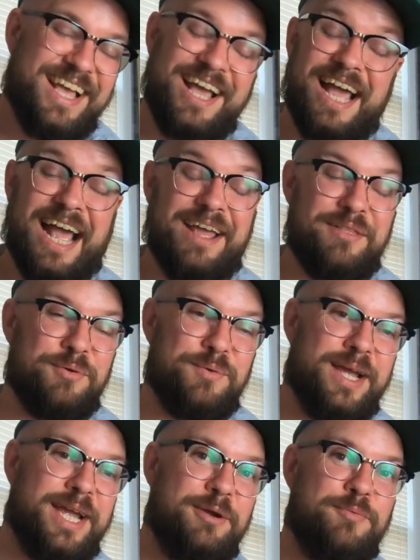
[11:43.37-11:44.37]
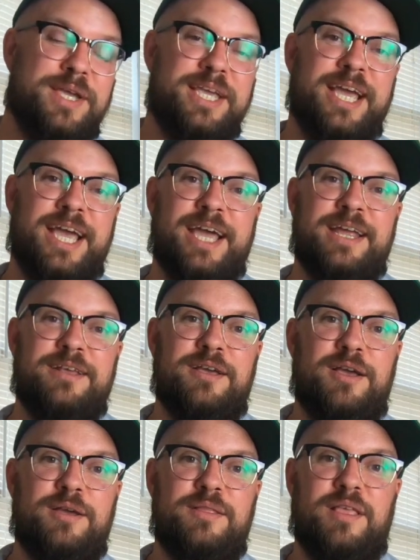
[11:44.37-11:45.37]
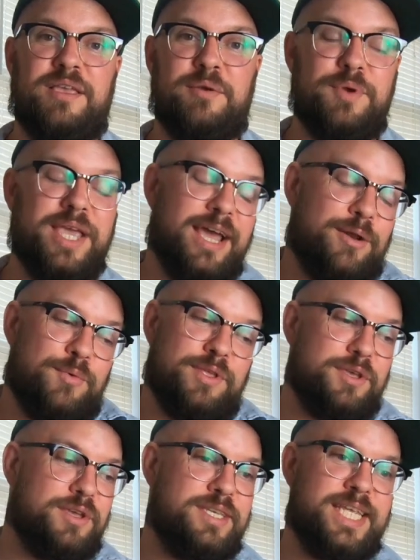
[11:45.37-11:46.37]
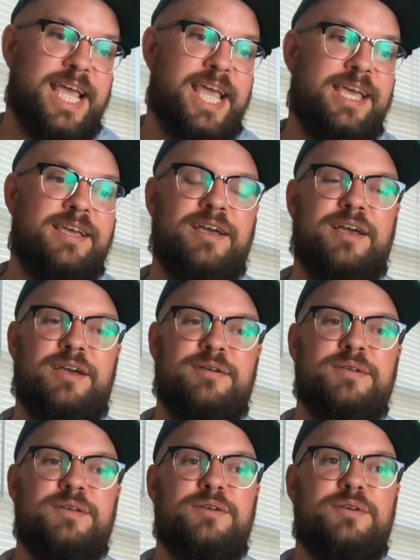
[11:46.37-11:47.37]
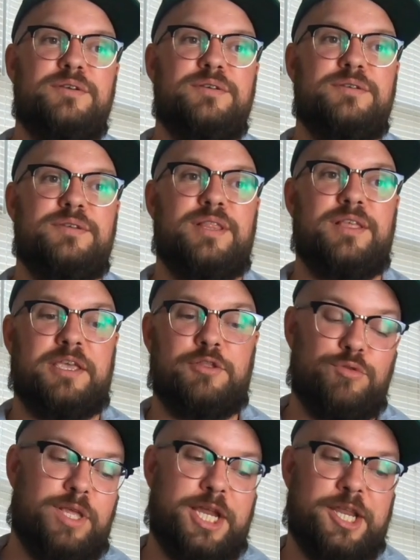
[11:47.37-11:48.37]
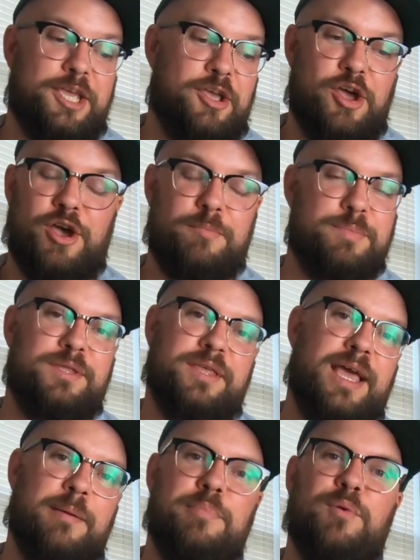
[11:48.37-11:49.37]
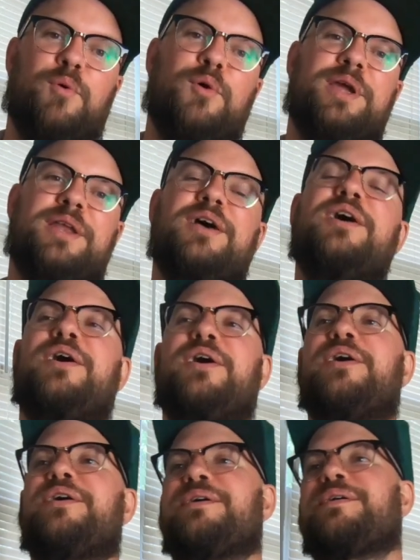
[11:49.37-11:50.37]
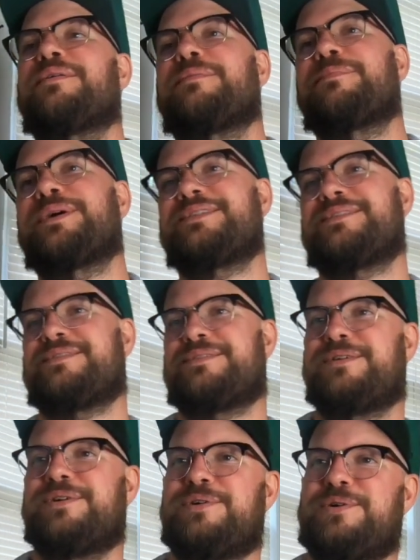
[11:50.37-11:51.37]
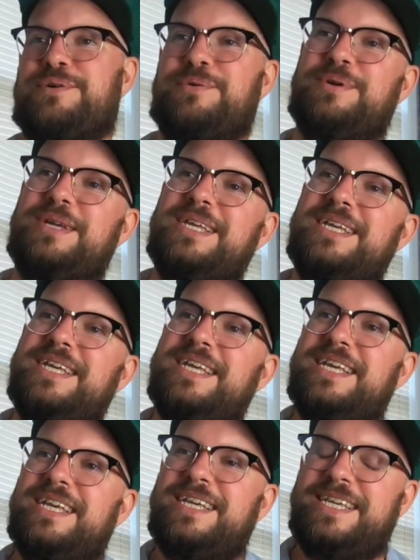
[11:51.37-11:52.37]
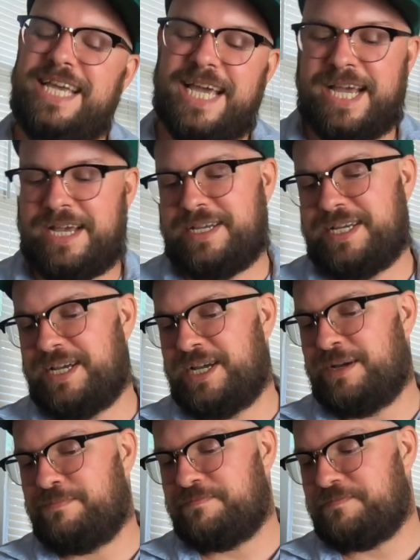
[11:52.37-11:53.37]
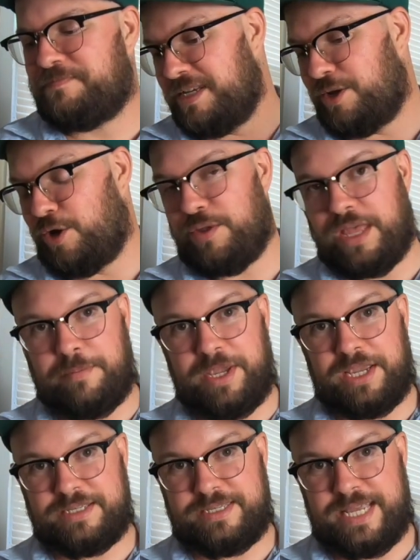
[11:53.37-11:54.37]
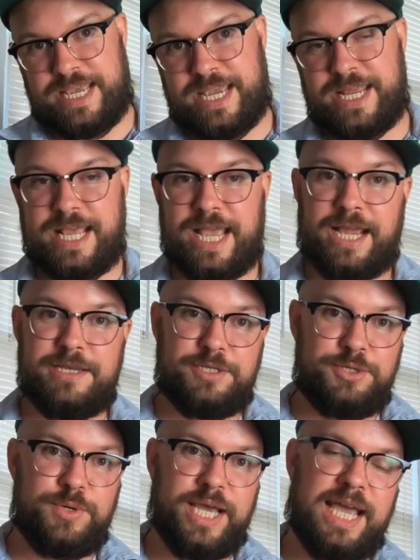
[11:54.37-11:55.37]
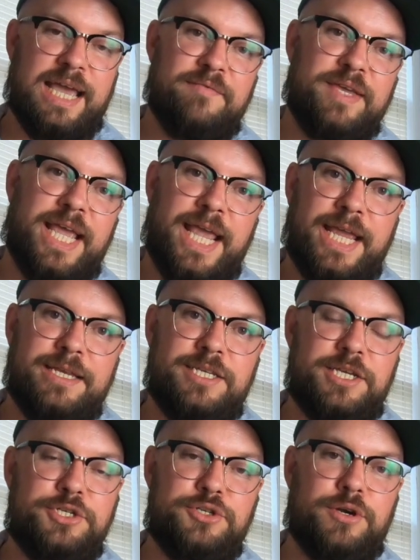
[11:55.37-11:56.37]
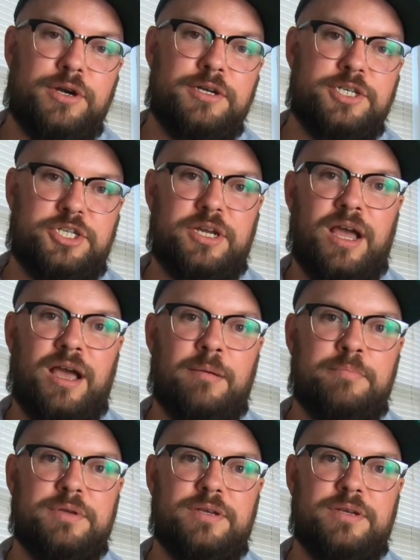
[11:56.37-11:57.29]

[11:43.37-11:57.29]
Either way, we had a really good day, leading up to that point. So. Yeah, all that being said, I do have a t-shirt shop